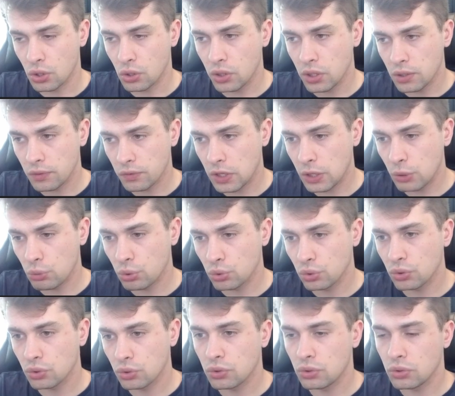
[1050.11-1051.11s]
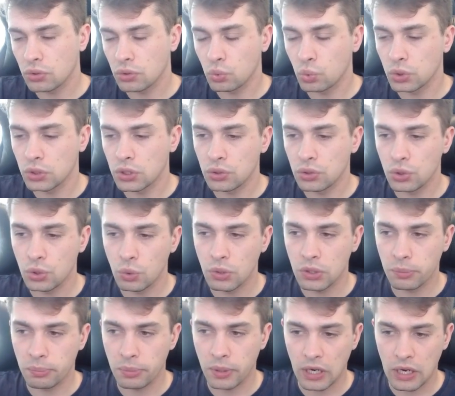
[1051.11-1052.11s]
If he wouldn't do it,
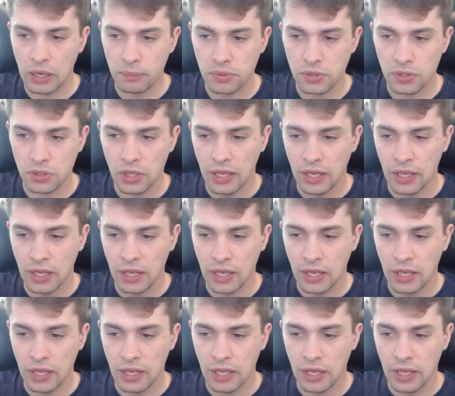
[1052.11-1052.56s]
perhaps